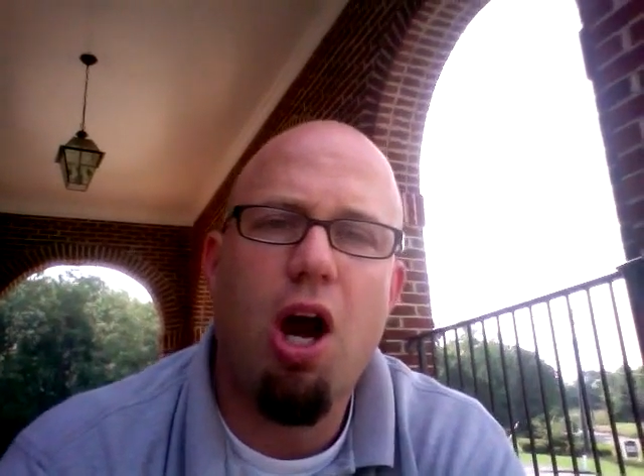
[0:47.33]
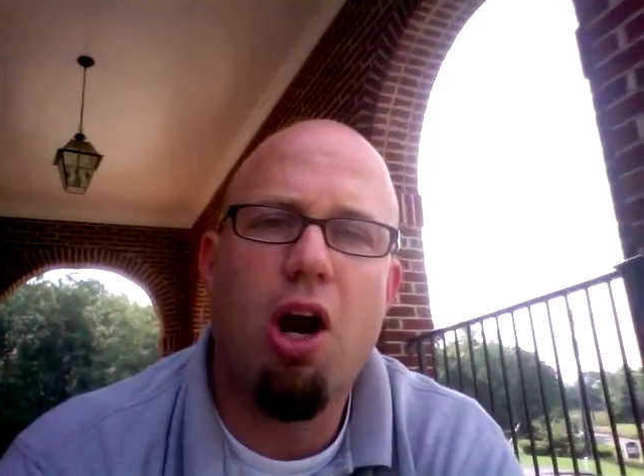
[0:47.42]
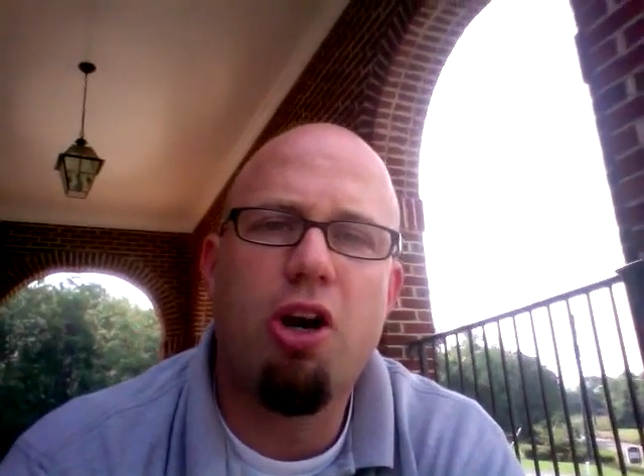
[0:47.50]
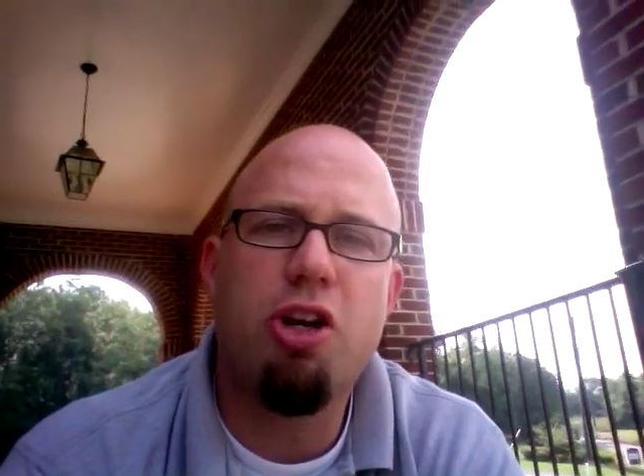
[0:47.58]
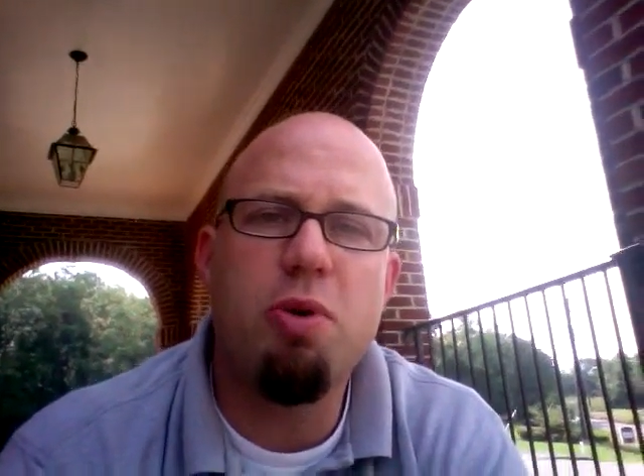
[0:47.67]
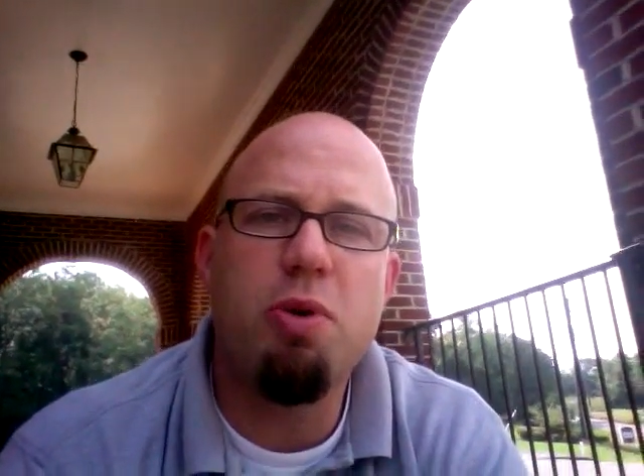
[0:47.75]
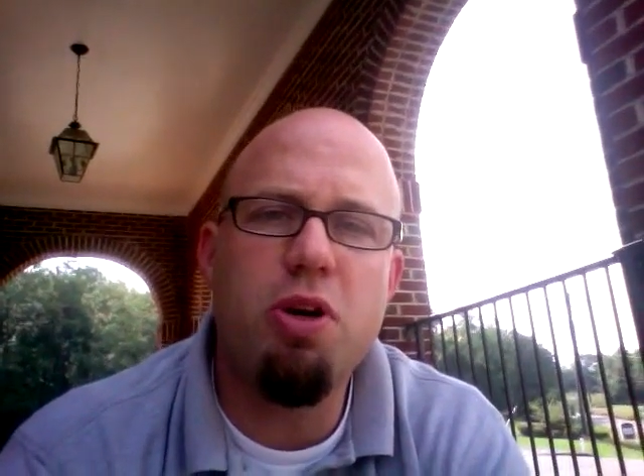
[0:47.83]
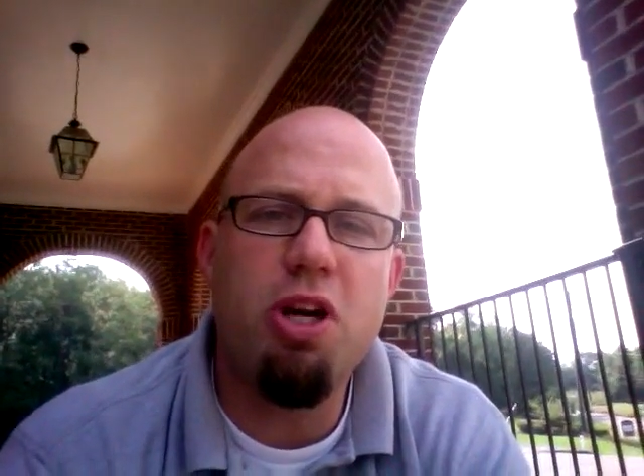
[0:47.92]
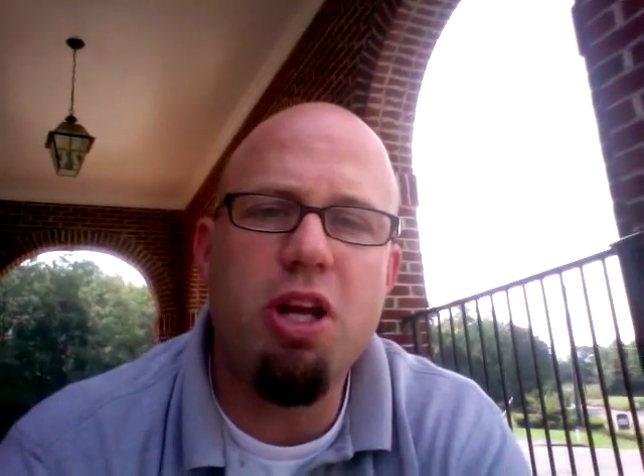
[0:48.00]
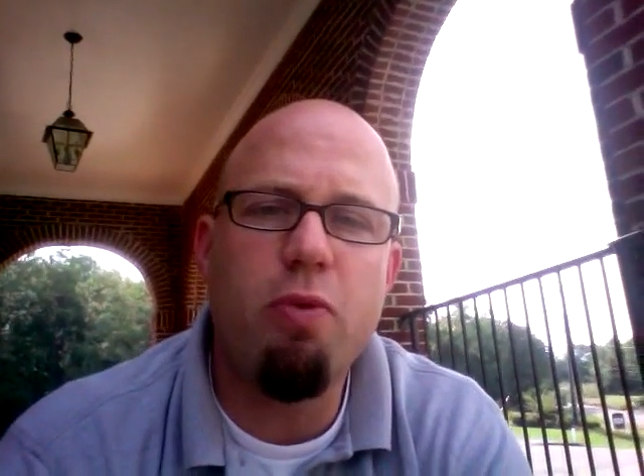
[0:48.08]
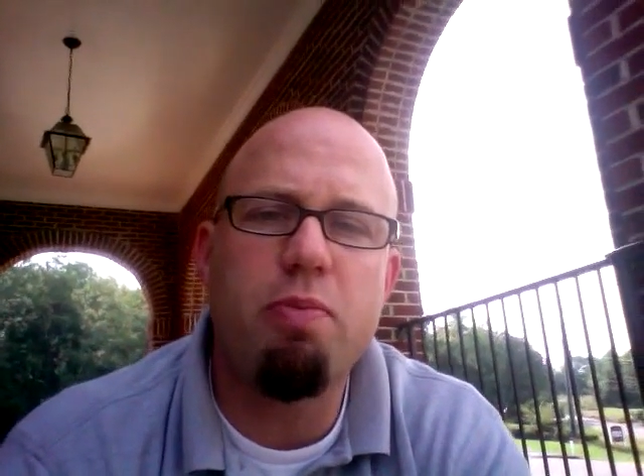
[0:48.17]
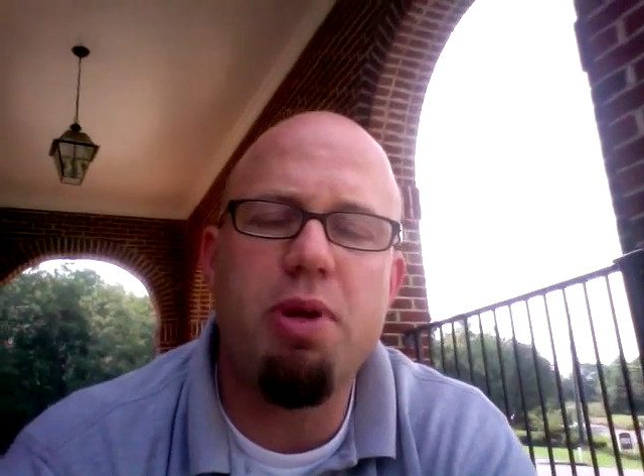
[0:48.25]
Our
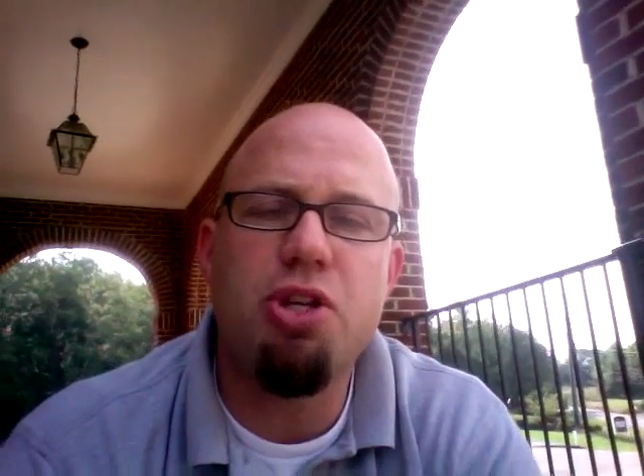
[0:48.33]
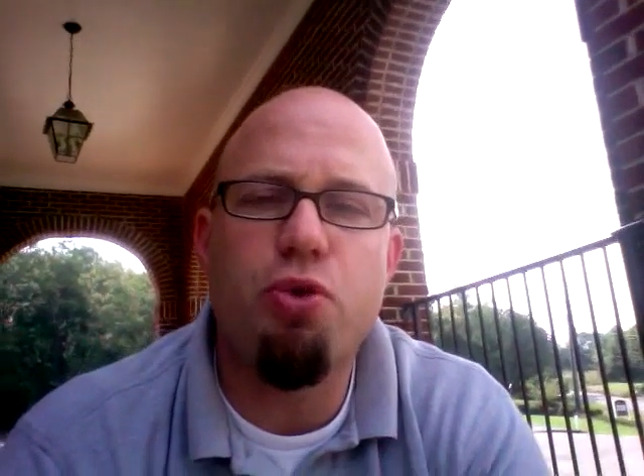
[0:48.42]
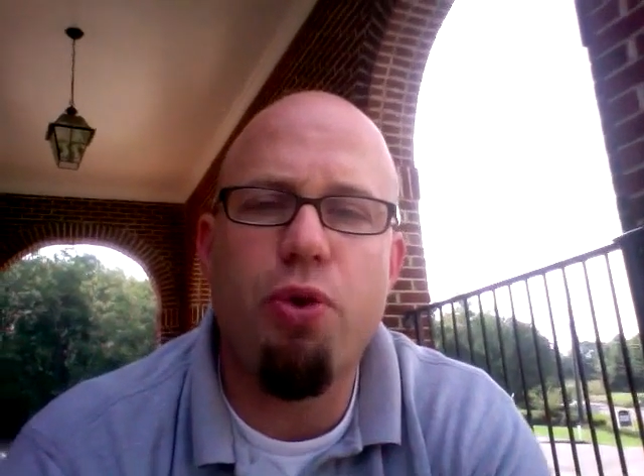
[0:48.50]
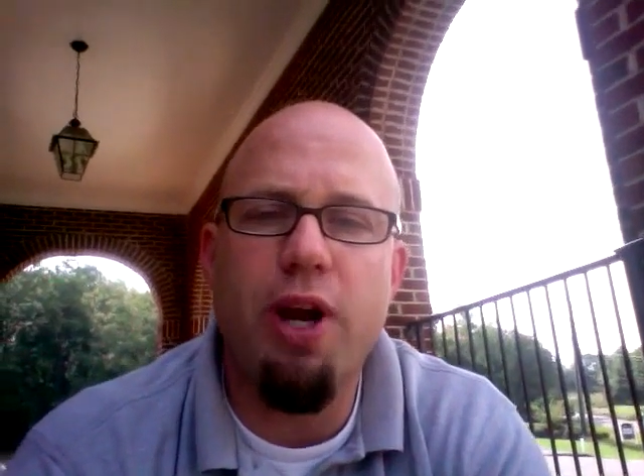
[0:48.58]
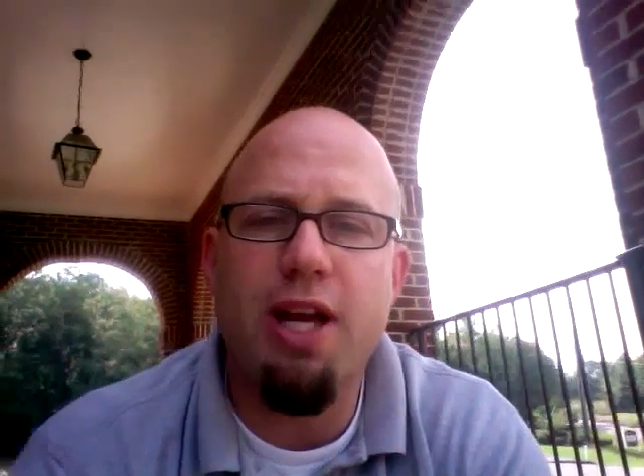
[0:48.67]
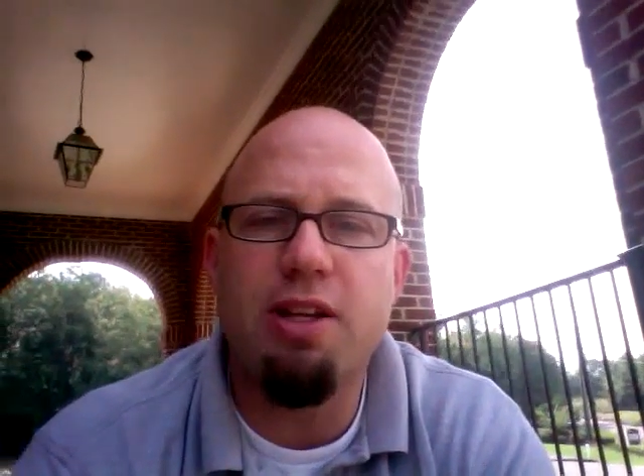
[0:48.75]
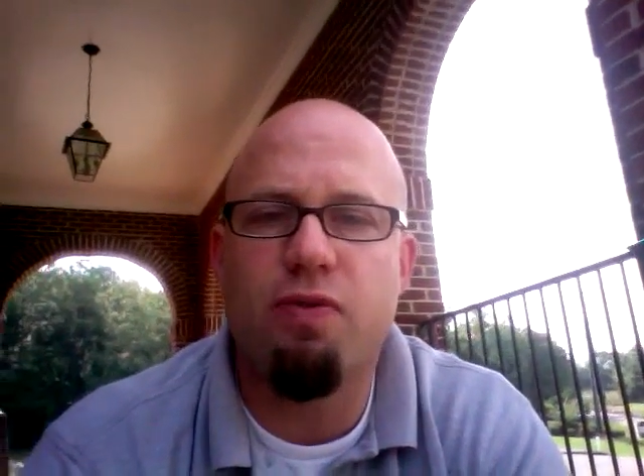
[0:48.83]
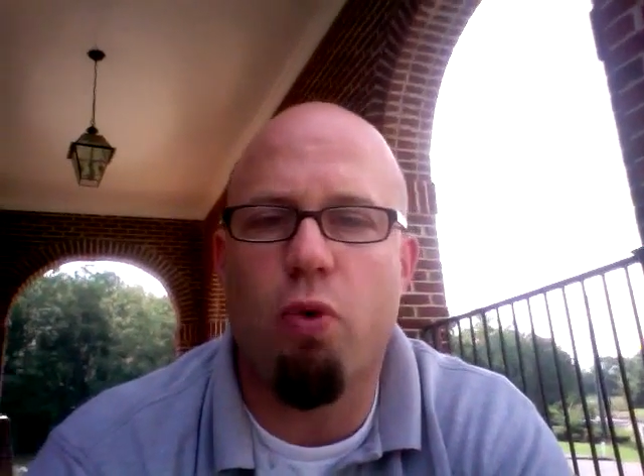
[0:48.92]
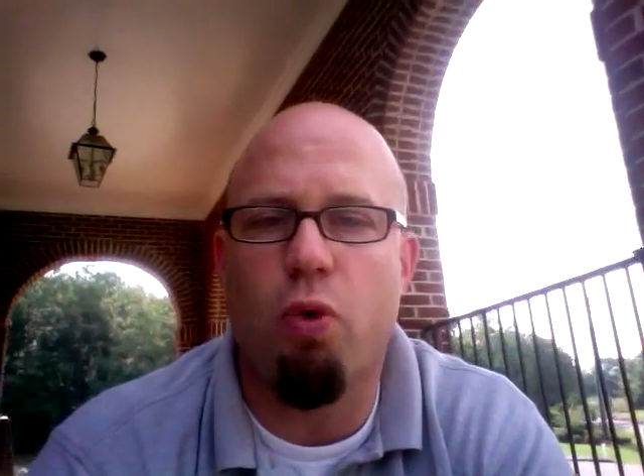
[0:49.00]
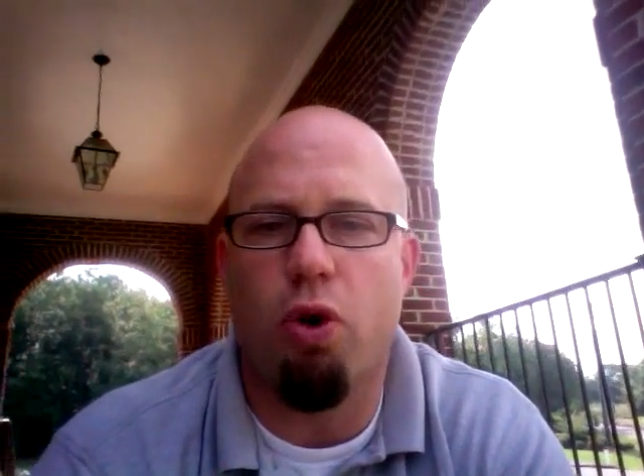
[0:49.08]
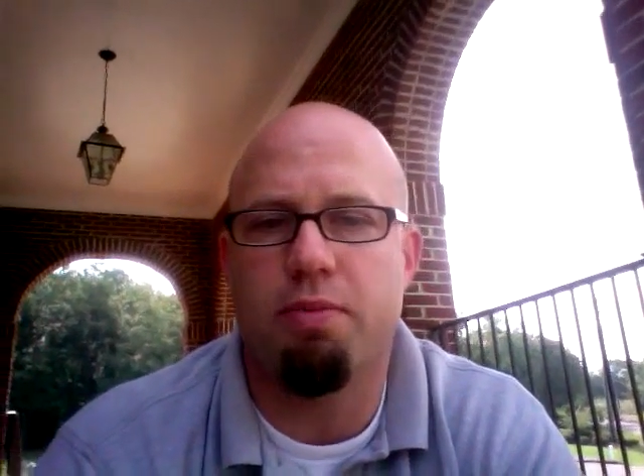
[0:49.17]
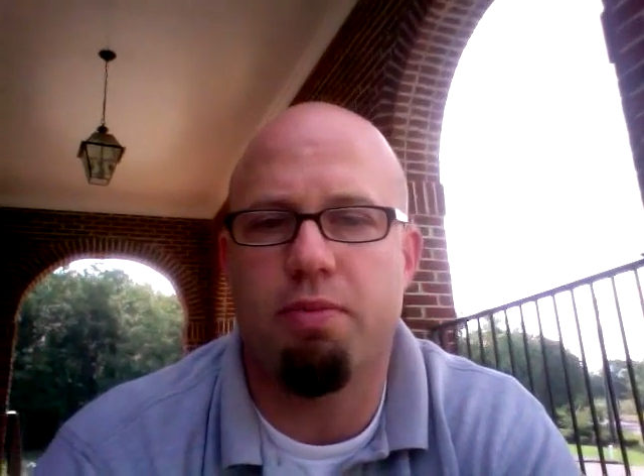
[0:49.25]
community would be
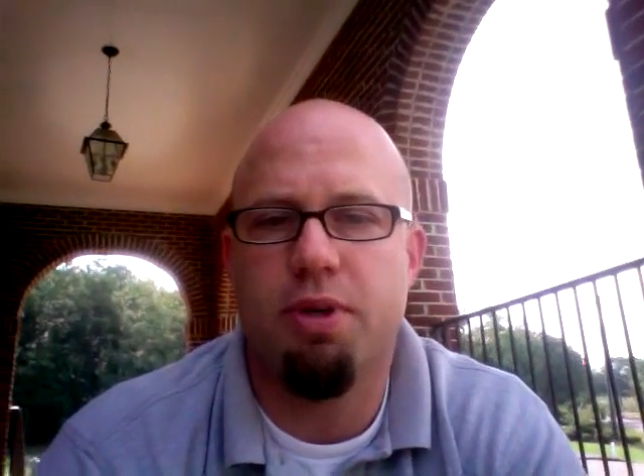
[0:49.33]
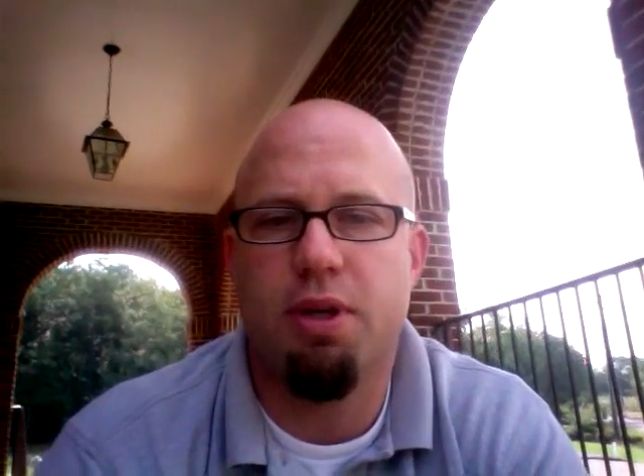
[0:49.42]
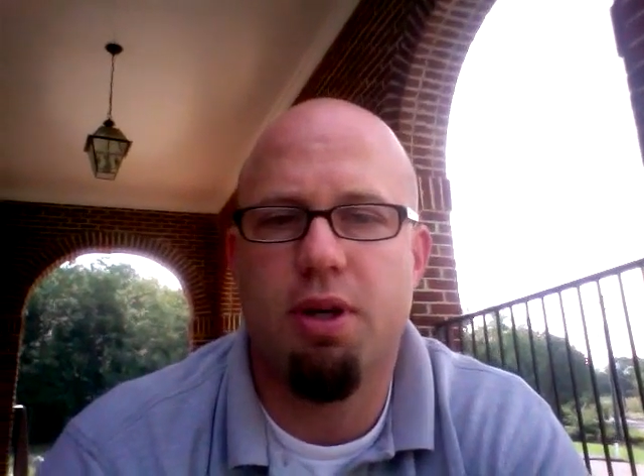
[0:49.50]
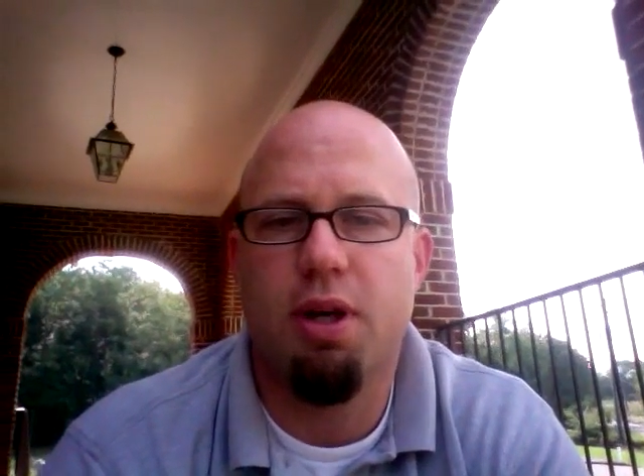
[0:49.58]
transformed.